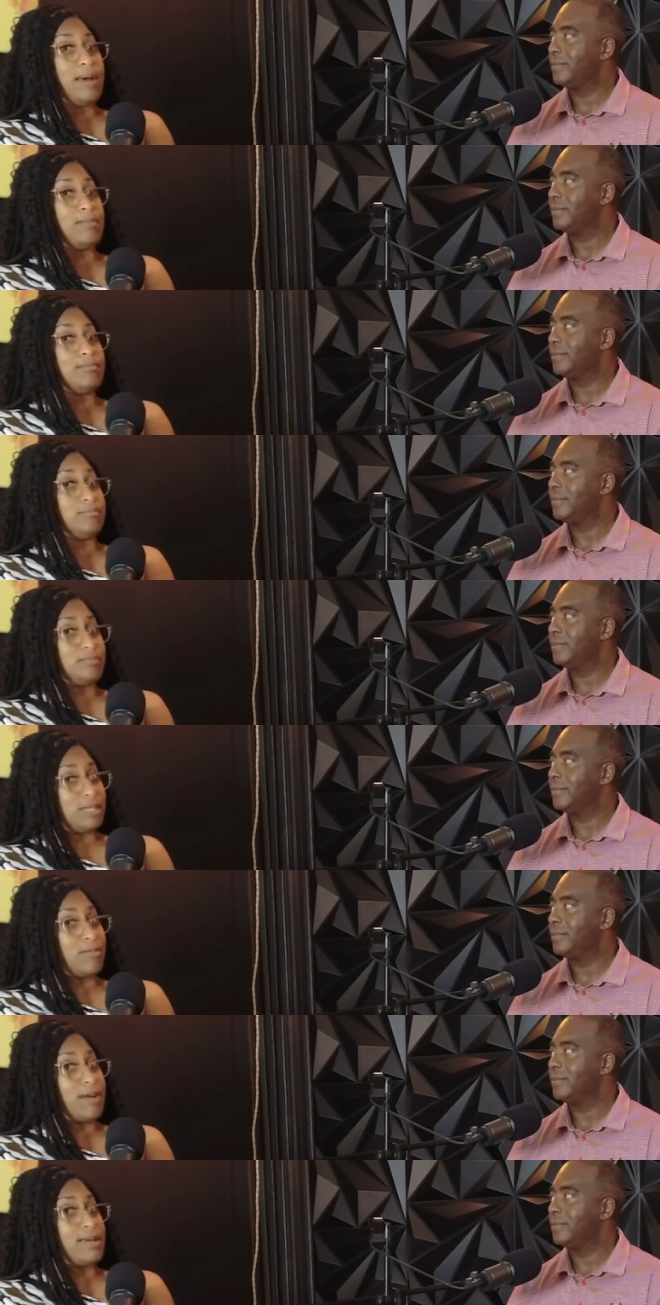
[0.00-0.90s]
Speaker 1: about
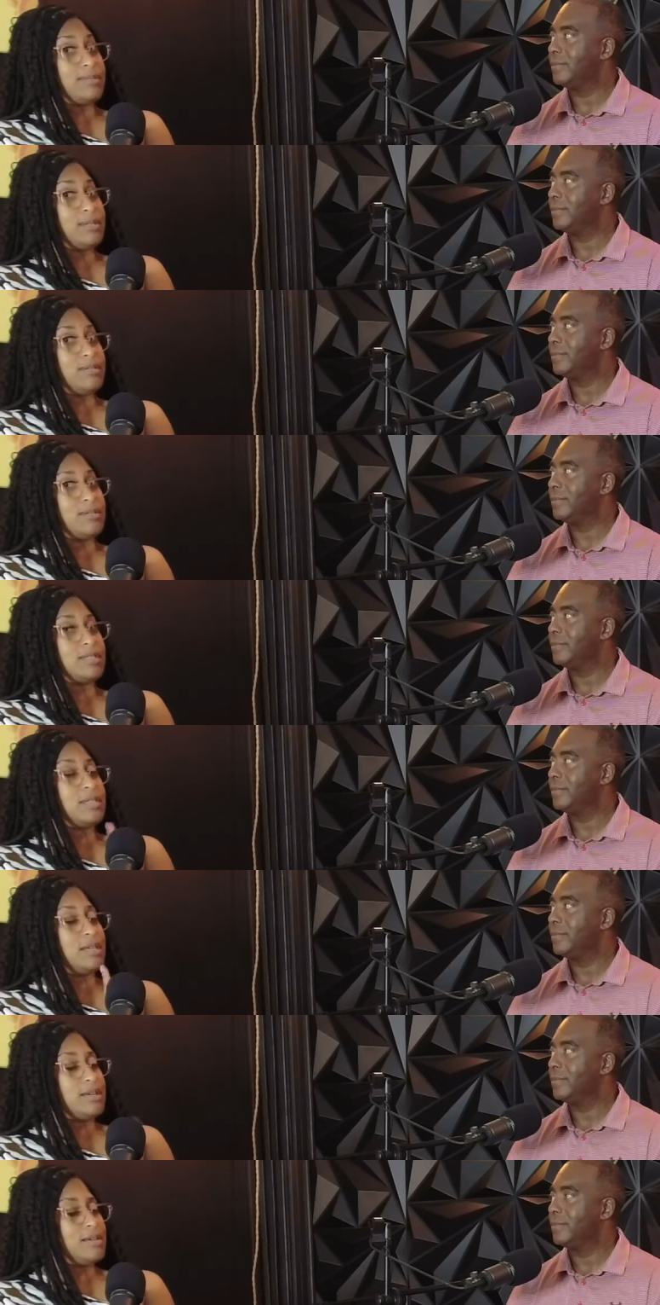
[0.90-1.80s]
the crab sauce.
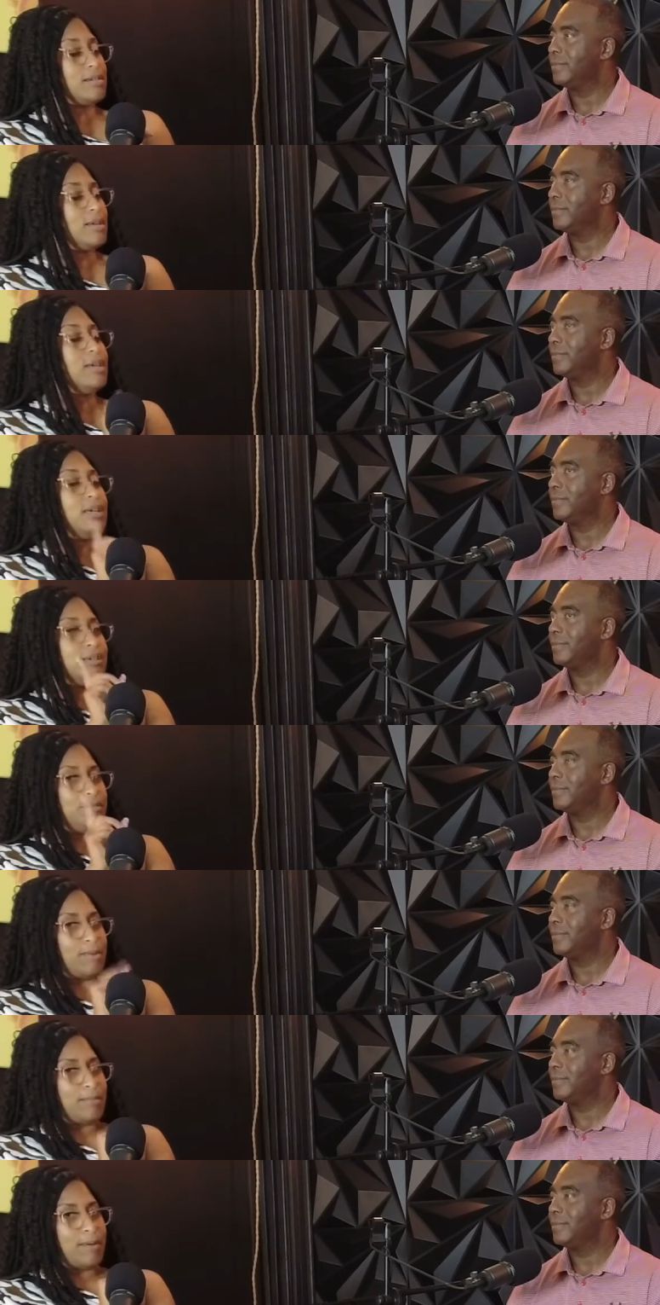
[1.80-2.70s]
Yeah,
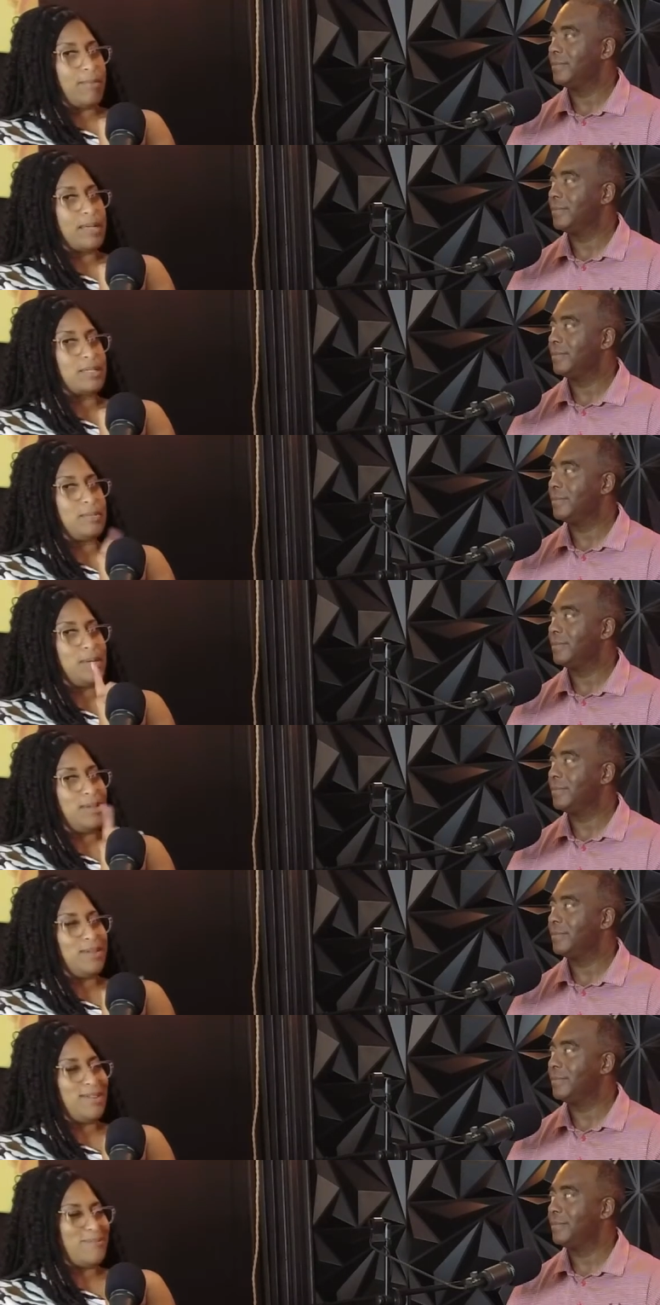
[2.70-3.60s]
Want my
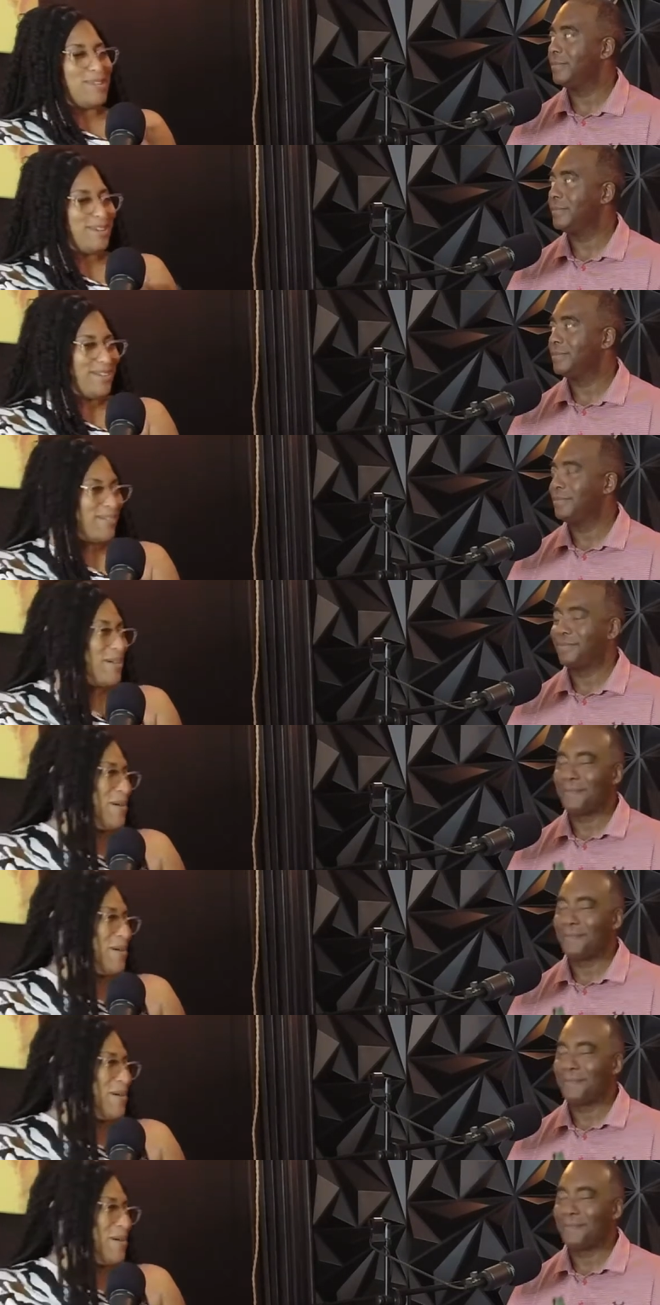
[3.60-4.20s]
recipe, let me know.